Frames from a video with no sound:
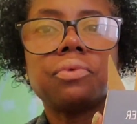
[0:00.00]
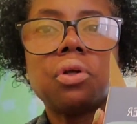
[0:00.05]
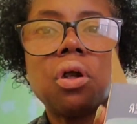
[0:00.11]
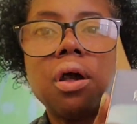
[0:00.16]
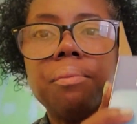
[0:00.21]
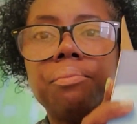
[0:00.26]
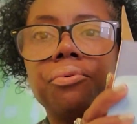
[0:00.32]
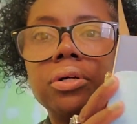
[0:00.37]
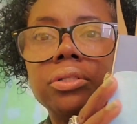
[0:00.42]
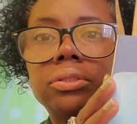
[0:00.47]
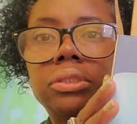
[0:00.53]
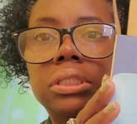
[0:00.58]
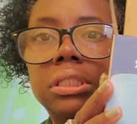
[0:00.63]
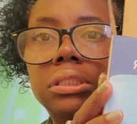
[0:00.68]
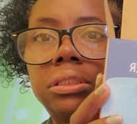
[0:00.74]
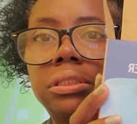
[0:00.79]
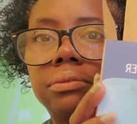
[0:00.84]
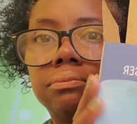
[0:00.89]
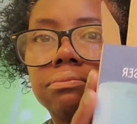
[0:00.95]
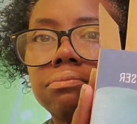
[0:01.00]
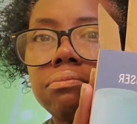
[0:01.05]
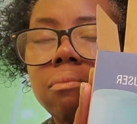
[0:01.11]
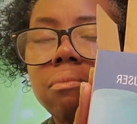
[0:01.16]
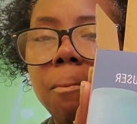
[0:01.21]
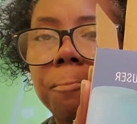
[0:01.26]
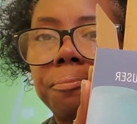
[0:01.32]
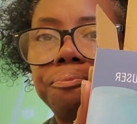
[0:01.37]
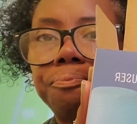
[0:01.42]
I bought this.
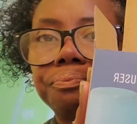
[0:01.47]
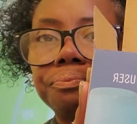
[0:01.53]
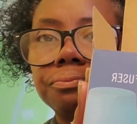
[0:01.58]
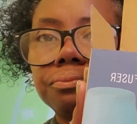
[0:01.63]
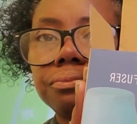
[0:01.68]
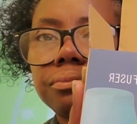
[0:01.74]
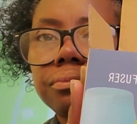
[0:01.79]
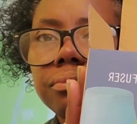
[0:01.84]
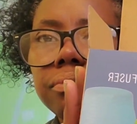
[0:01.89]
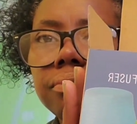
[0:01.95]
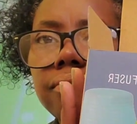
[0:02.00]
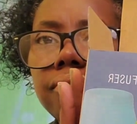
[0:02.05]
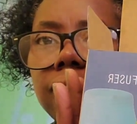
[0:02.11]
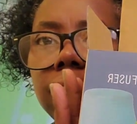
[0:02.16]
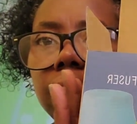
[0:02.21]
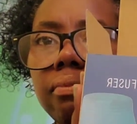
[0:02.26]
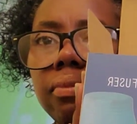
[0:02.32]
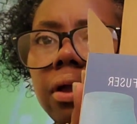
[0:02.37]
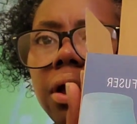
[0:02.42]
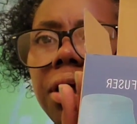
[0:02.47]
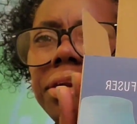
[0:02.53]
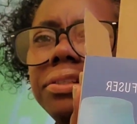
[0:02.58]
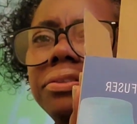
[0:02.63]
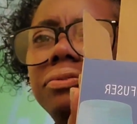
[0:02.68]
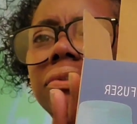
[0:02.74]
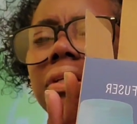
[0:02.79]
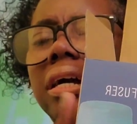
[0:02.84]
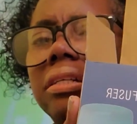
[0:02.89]
I
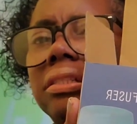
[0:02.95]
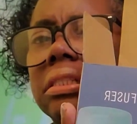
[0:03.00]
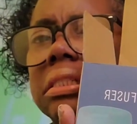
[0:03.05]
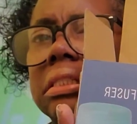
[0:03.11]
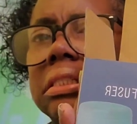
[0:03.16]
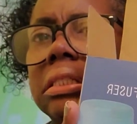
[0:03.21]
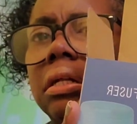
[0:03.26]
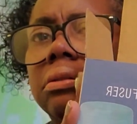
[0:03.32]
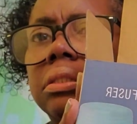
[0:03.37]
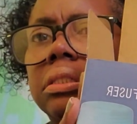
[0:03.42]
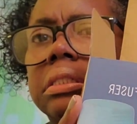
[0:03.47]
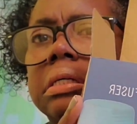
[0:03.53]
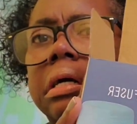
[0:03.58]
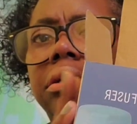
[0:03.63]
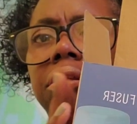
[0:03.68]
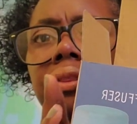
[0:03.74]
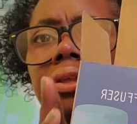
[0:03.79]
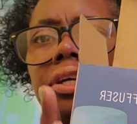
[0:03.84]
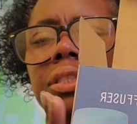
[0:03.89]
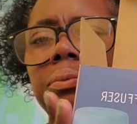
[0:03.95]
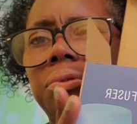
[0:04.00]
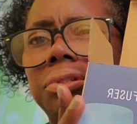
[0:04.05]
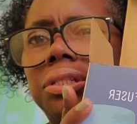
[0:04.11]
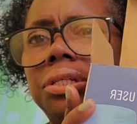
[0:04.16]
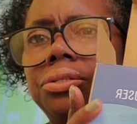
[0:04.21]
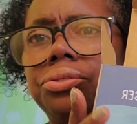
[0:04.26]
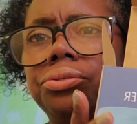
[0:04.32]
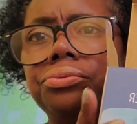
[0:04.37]
didn't realize they sell these kind of things, but
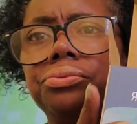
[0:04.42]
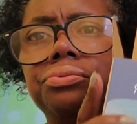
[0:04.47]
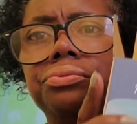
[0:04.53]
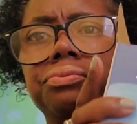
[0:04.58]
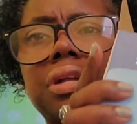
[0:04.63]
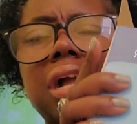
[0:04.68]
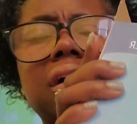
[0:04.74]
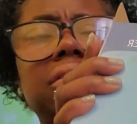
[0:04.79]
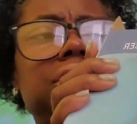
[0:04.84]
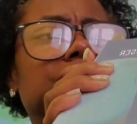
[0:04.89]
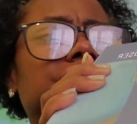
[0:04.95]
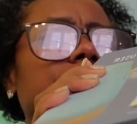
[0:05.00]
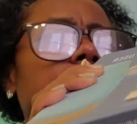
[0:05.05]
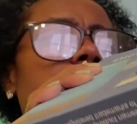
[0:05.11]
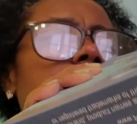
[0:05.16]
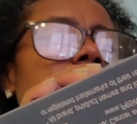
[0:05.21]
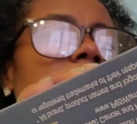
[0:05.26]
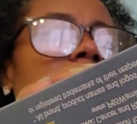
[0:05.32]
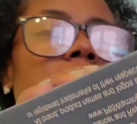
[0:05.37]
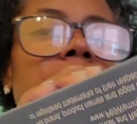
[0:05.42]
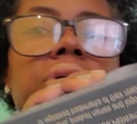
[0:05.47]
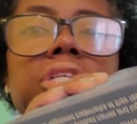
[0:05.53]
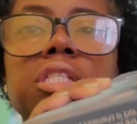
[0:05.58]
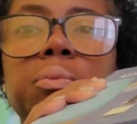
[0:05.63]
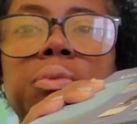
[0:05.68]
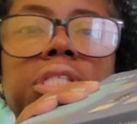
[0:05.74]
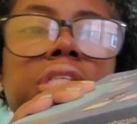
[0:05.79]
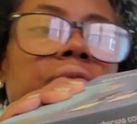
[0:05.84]
they do. They have different ones, but I
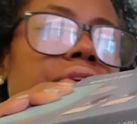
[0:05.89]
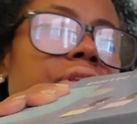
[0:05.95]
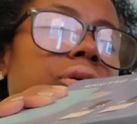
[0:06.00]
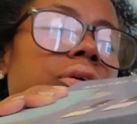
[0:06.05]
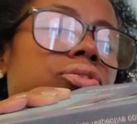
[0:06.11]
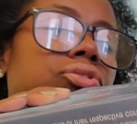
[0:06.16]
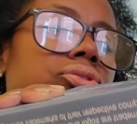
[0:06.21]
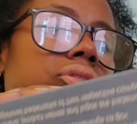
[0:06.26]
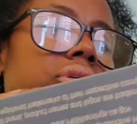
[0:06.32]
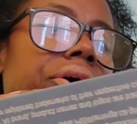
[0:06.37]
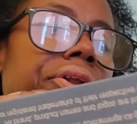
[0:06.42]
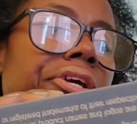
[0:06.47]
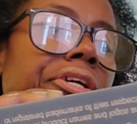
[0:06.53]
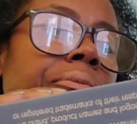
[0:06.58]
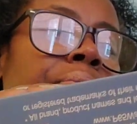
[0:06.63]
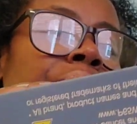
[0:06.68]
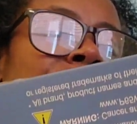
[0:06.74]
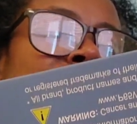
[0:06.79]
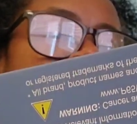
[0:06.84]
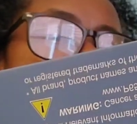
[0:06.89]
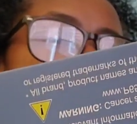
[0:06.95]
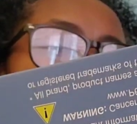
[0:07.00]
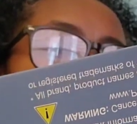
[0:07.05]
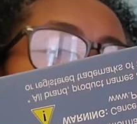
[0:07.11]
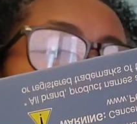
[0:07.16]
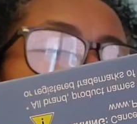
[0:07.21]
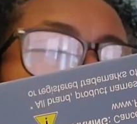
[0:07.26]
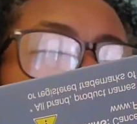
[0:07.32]
wanted a specific ultrasonic.
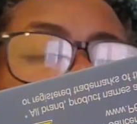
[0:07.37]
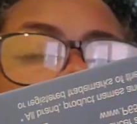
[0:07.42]
And